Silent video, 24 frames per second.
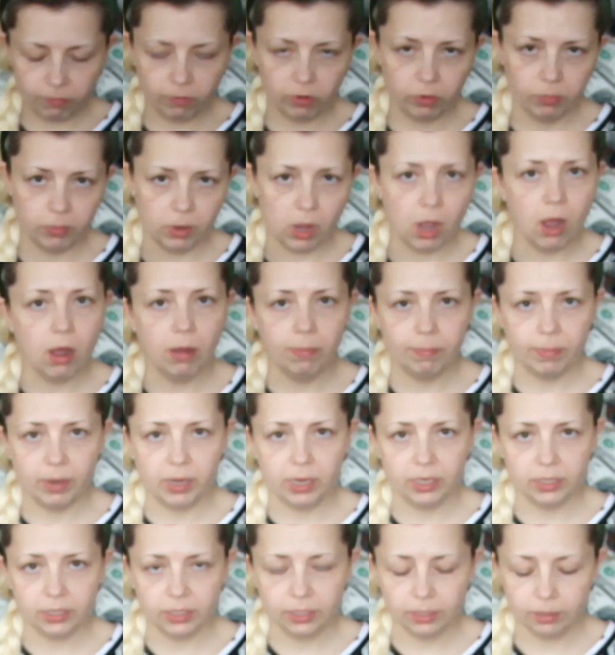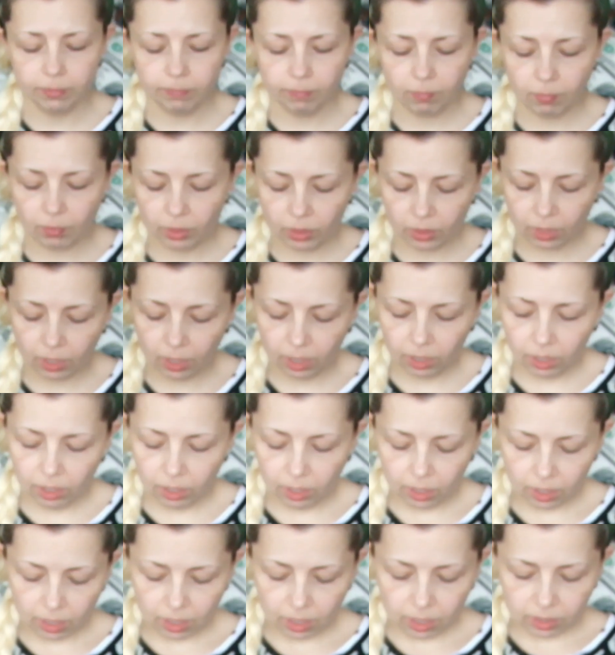from her pattern.
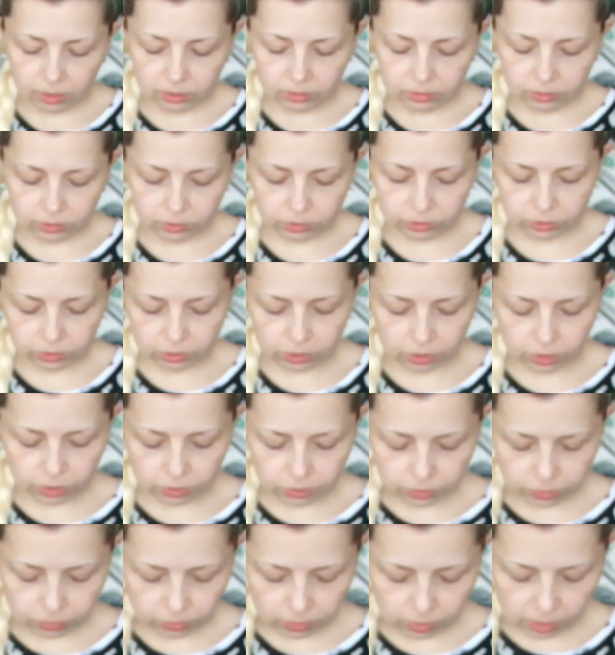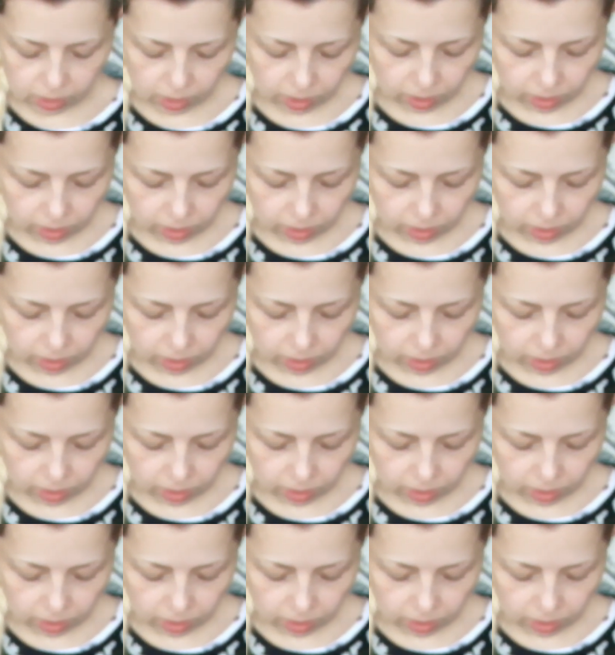So